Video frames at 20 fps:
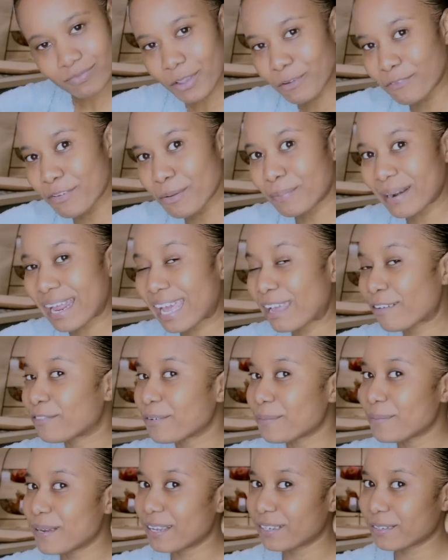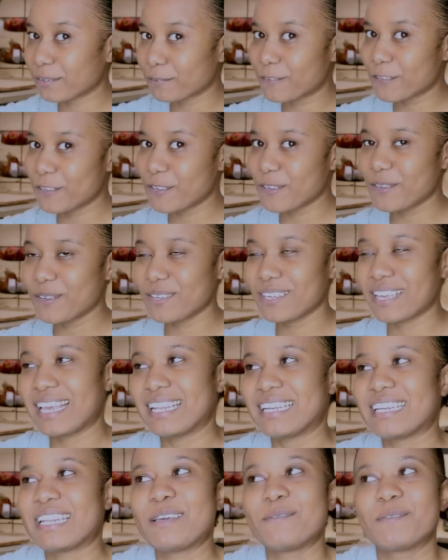reply from a lot of you,
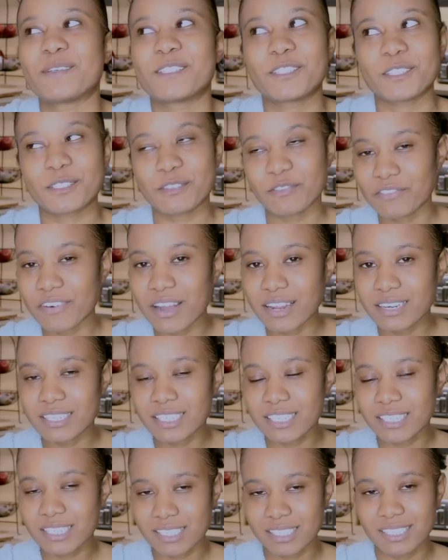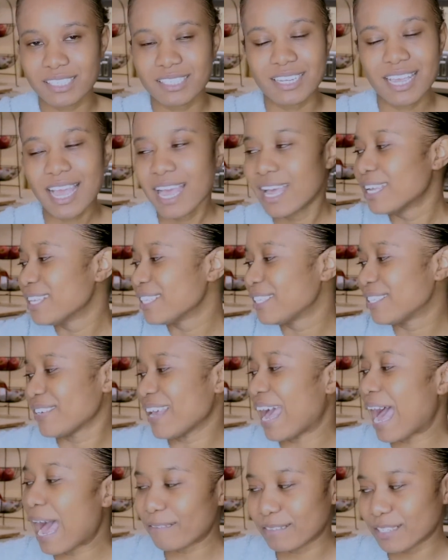and it was just fun to
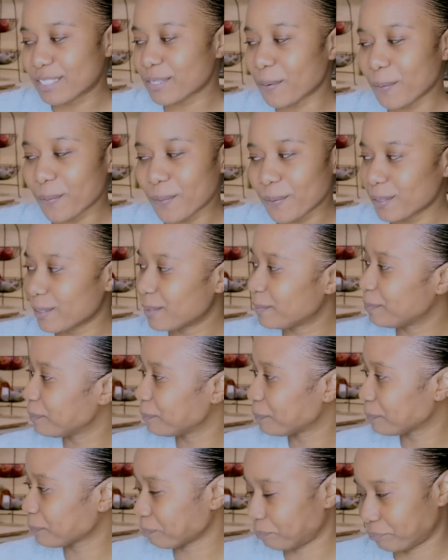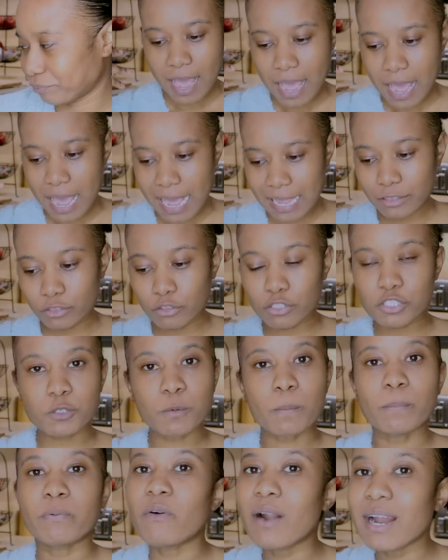have it all. And the
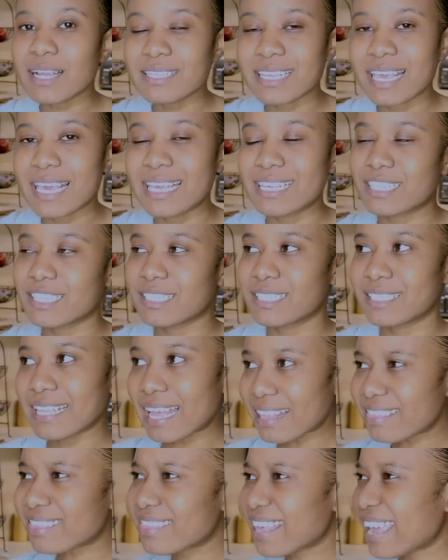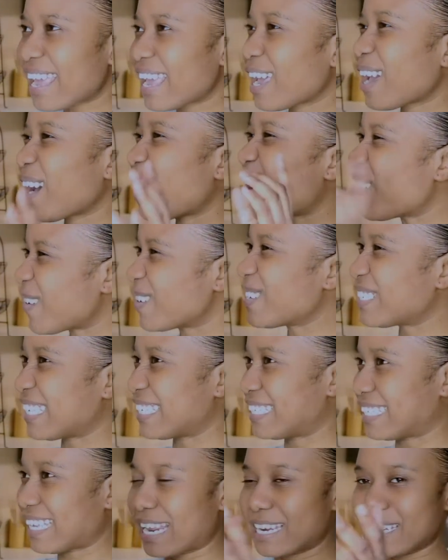surprise is nothing
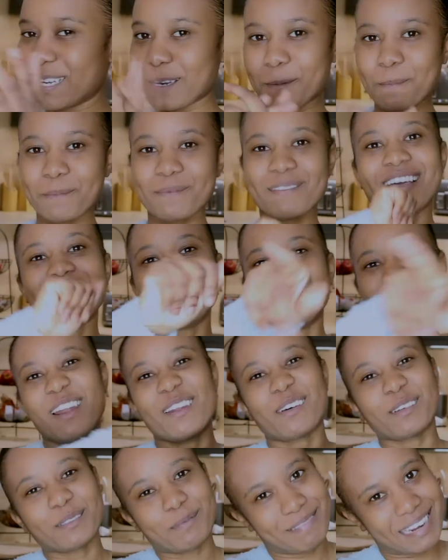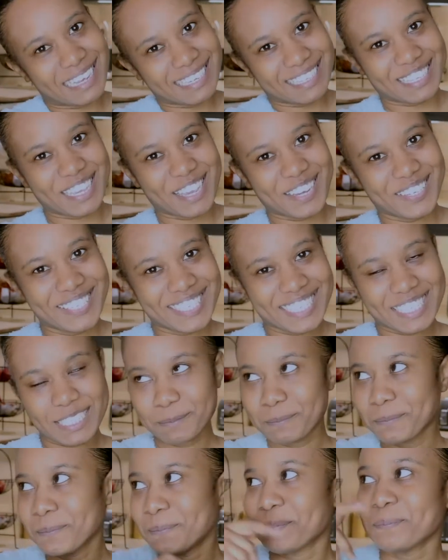other than the Lord blessing
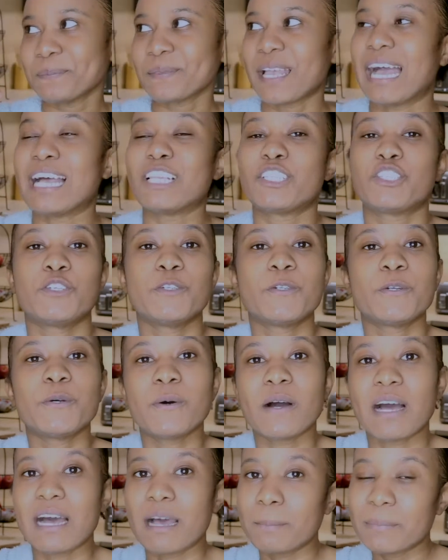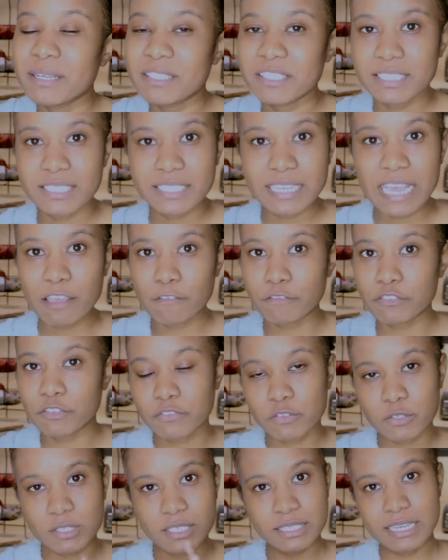us. As you know, I've been saved
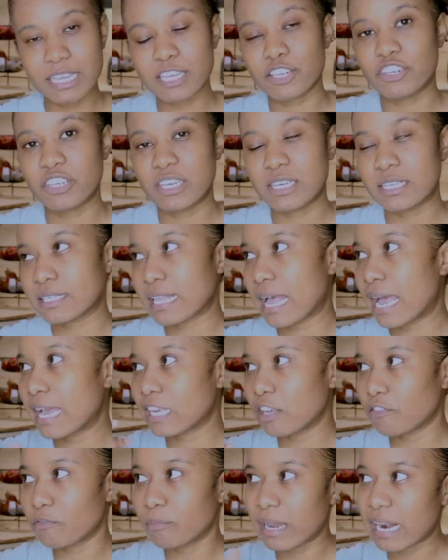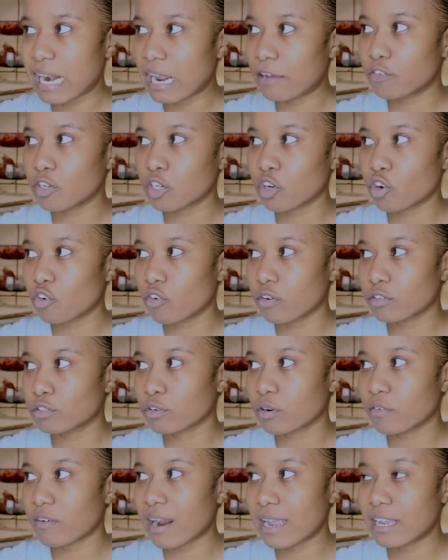for 6 years. I gave my life to
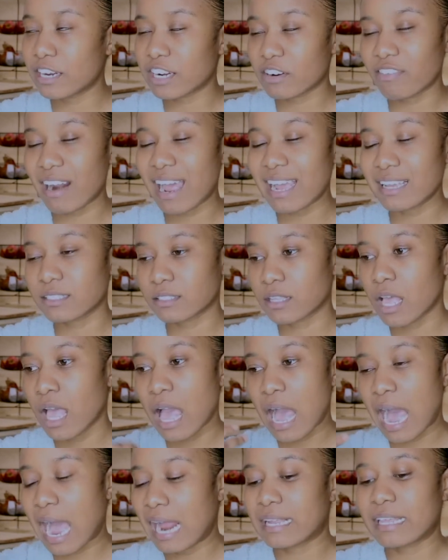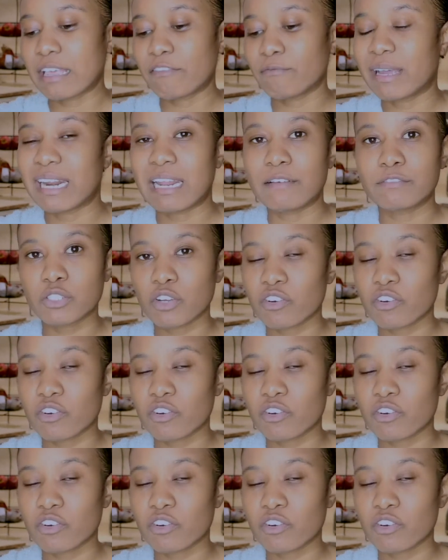Christ. I gave my life to